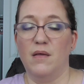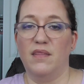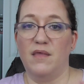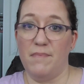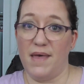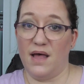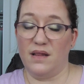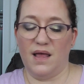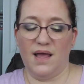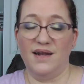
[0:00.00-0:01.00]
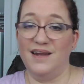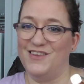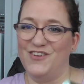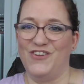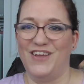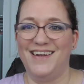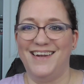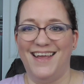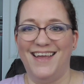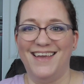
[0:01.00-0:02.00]
the matte line in the shade
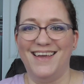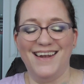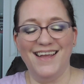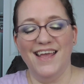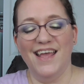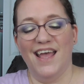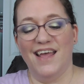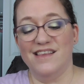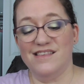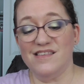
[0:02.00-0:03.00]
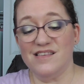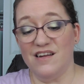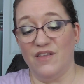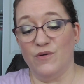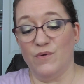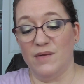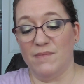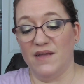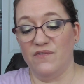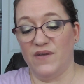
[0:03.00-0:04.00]
Naked. And this is another one of
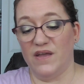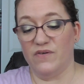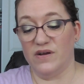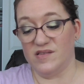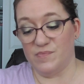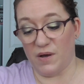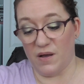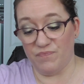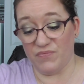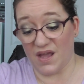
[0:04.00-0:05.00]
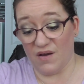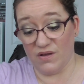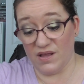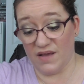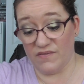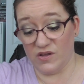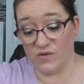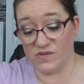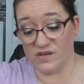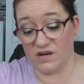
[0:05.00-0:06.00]
my favorites, but I really haven't
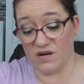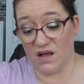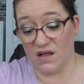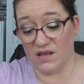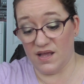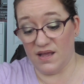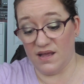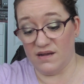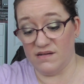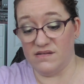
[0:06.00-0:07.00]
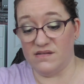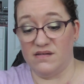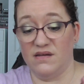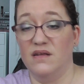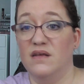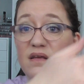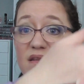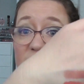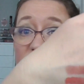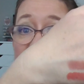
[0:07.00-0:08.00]
used it at all. And there